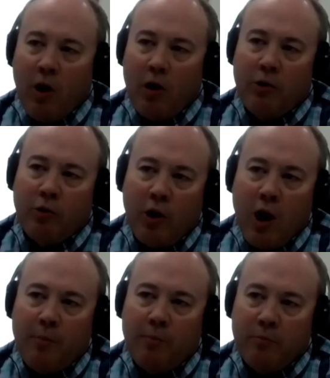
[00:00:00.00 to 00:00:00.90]

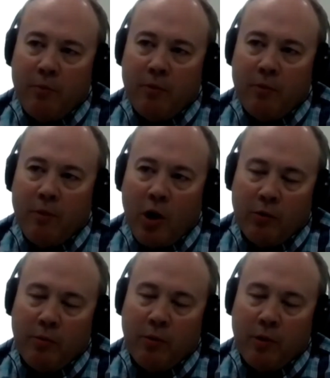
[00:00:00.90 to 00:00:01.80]
crop,
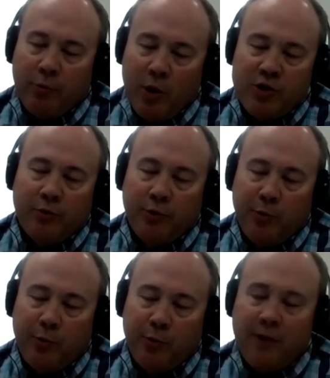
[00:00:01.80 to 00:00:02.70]

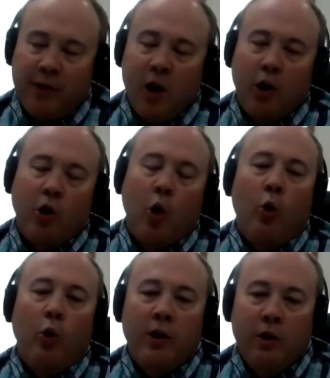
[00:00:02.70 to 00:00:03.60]
specifically our
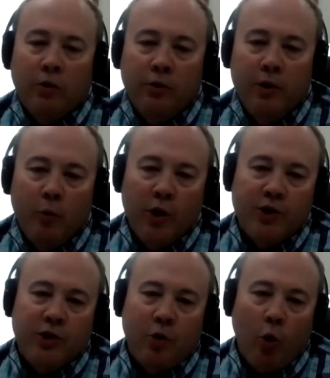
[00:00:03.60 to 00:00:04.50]
corn yield,
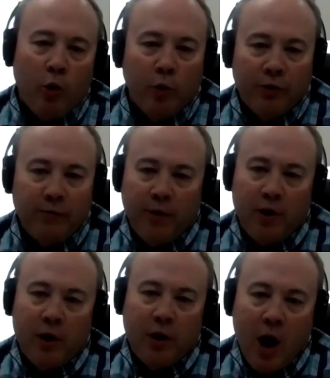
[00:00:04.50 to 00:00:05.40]
which corn wasn't
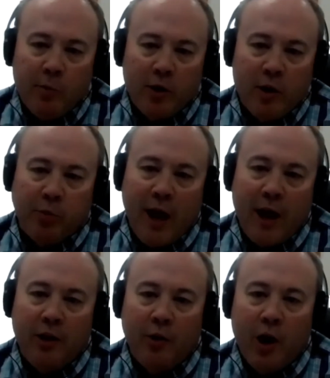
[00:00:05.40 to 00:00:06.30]
very commonly
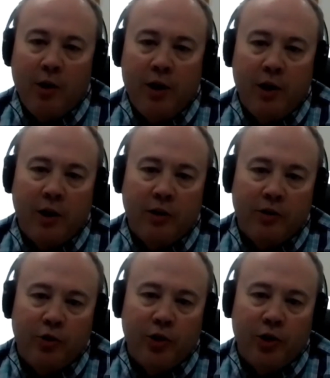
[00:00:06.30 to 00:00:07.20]
planted around here. It
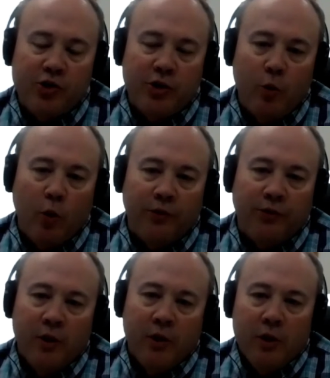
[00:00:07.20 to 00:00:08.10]
traditionally
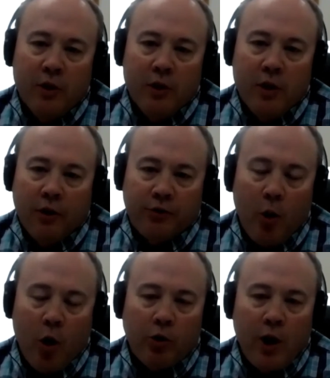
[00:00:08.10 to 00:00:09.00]
was a
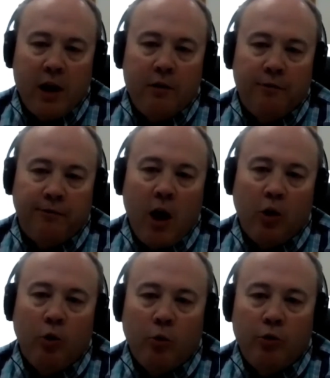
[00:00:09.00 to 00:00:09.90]
small grain
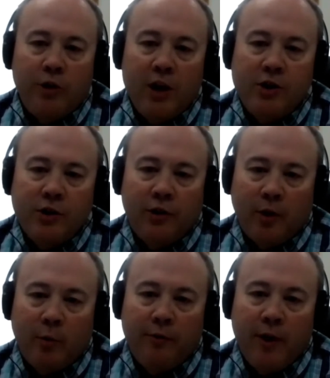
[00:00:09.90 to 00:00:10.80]
fallow rotation, a
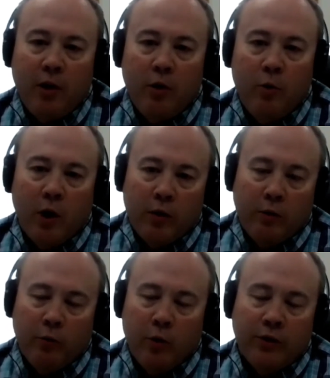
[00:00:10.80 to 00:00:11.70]
summer fallow, where
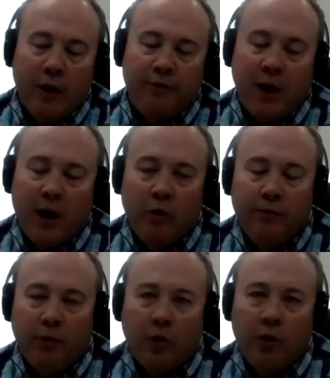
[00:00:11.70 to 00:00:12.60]
it was left idle
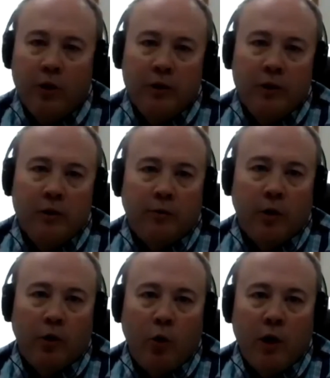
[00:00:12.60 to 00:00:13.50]
for
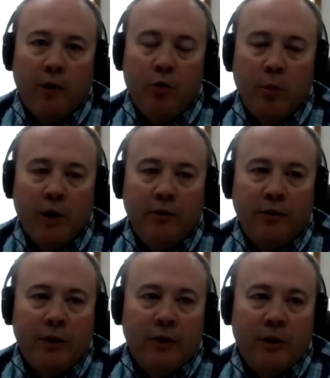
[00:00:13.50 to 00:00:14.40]
for quite a few
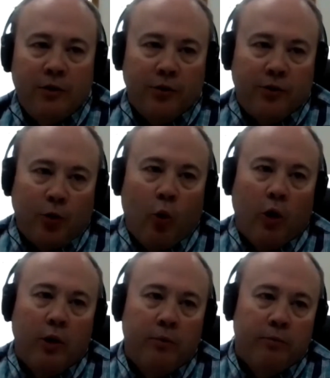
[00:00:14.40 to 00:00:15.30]
months to
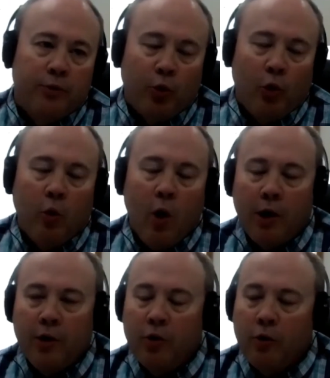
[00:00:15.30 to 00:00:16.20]
store soil
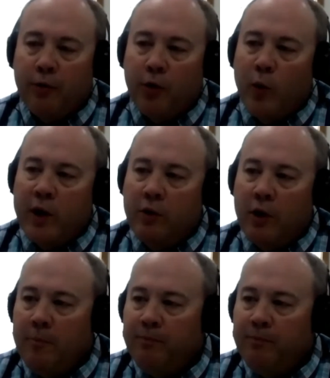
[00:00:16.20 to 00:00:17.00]
water, for the wheat crop.